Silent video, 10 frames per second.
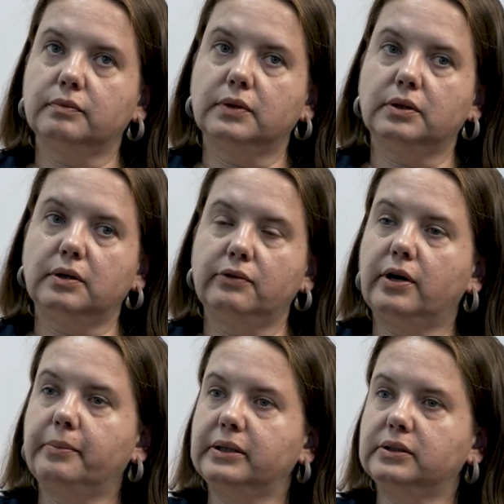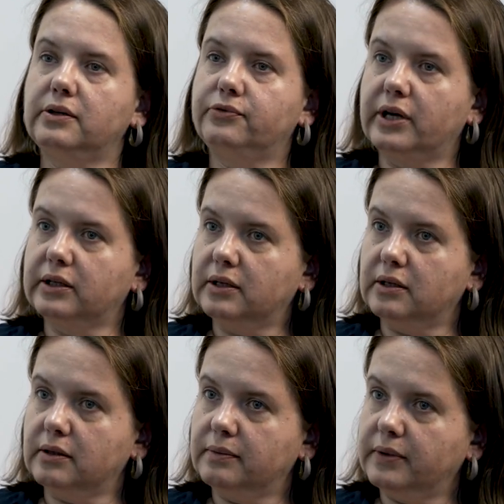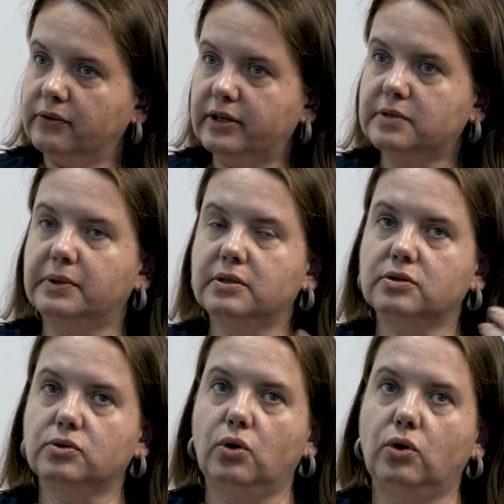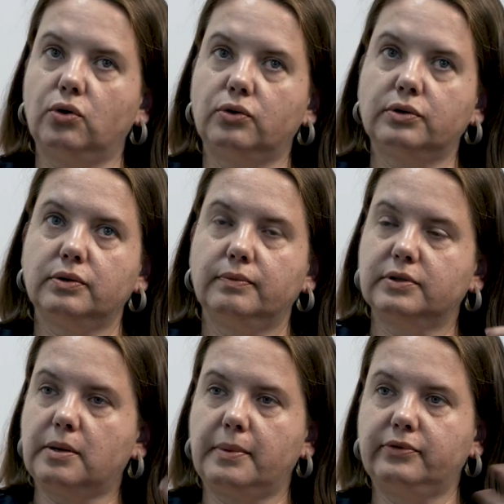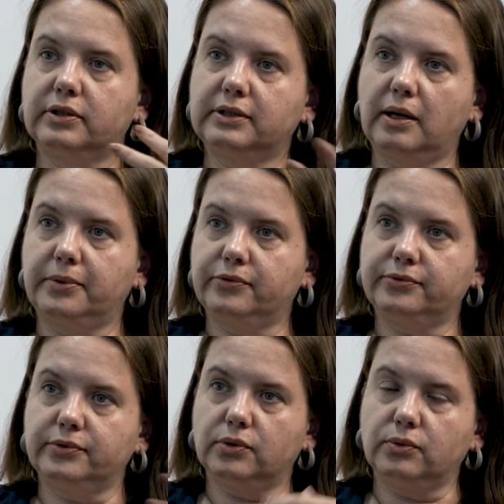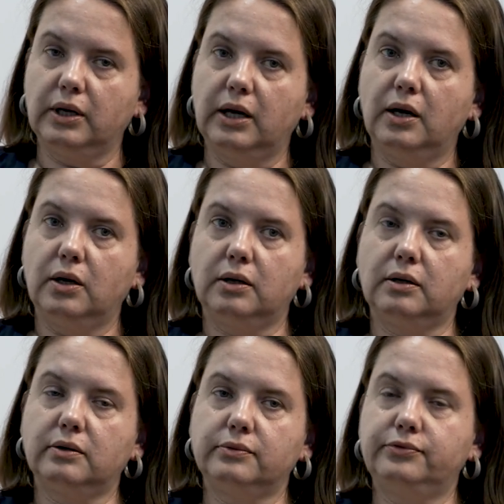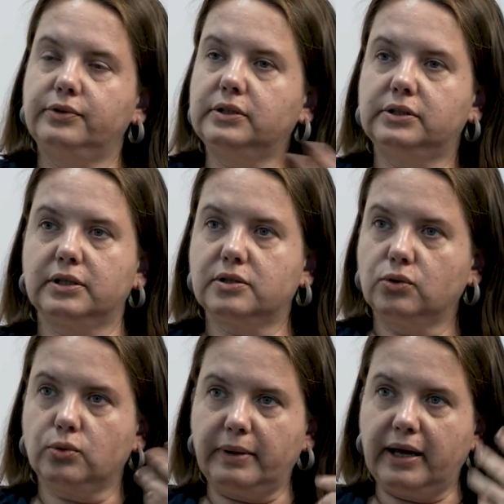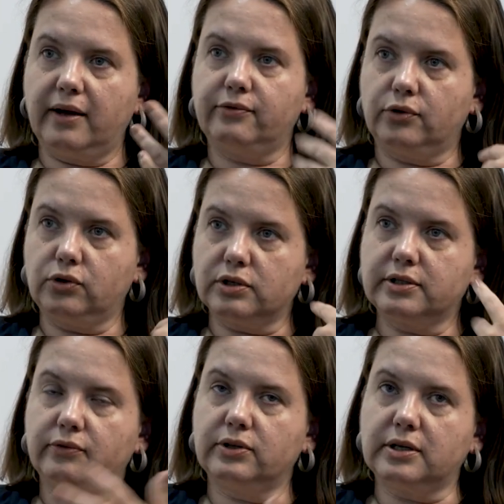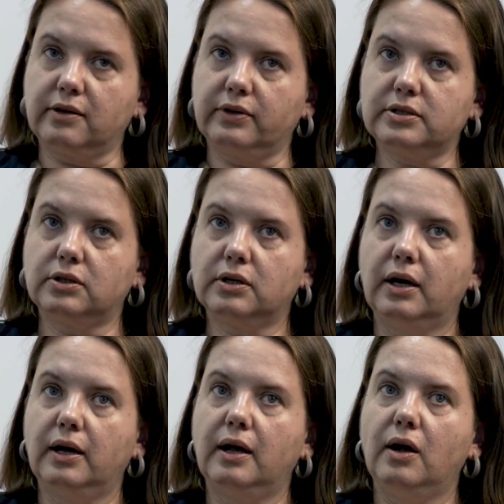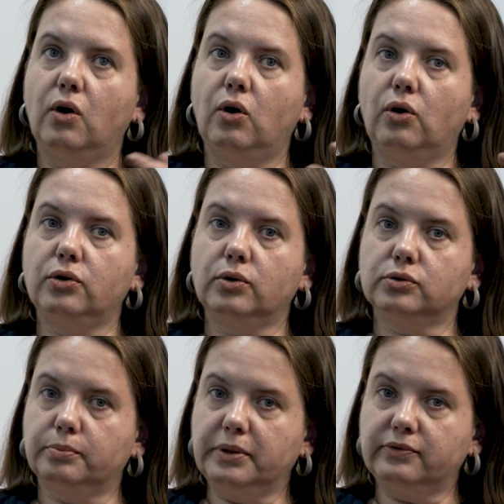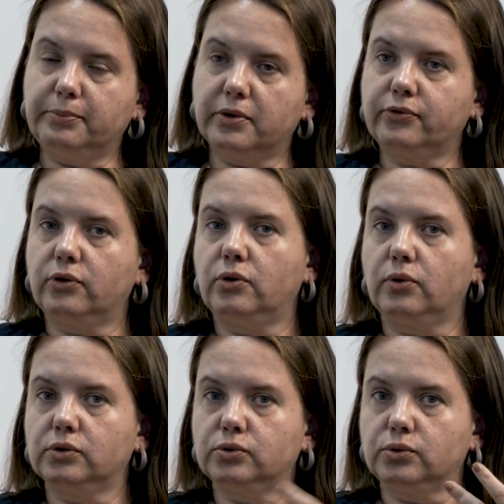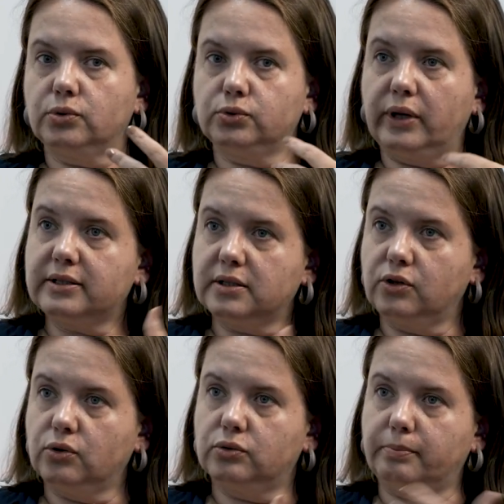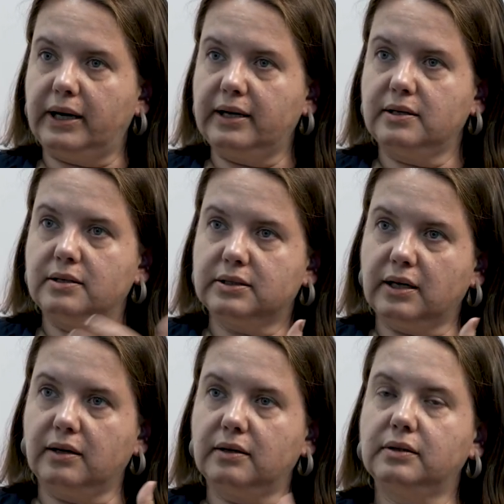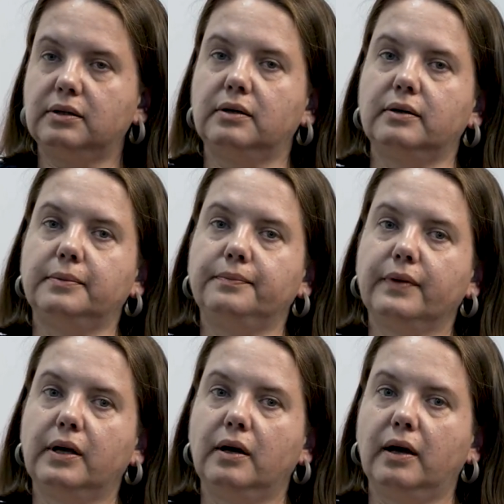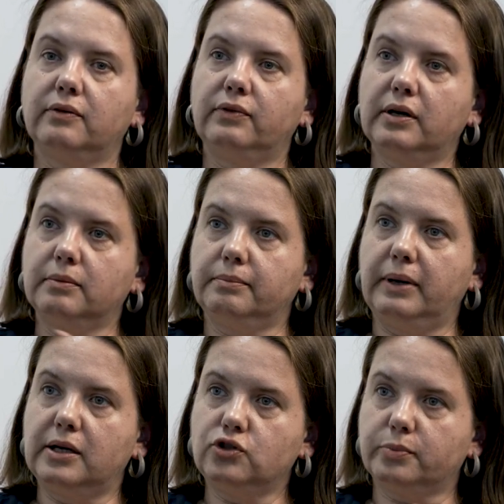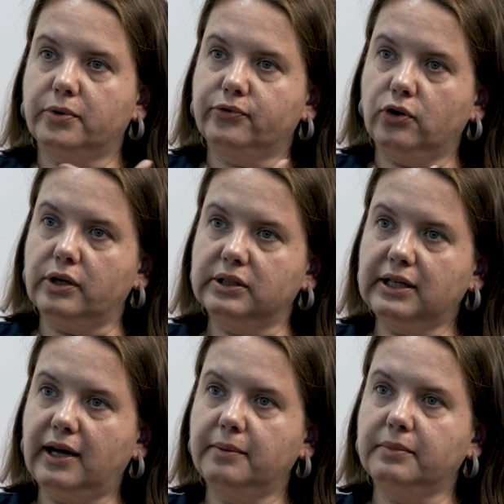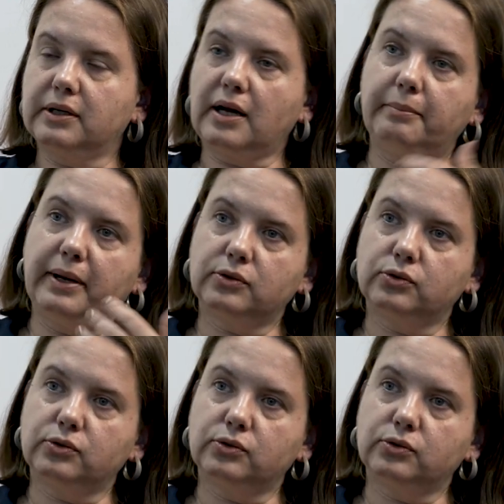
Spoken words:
environmentally friendly investments or some other type of filters you may have for yourself as an investor, or you want to build a portfolio, you want to execute, buy, sell, and then manage your portfolio in time and come back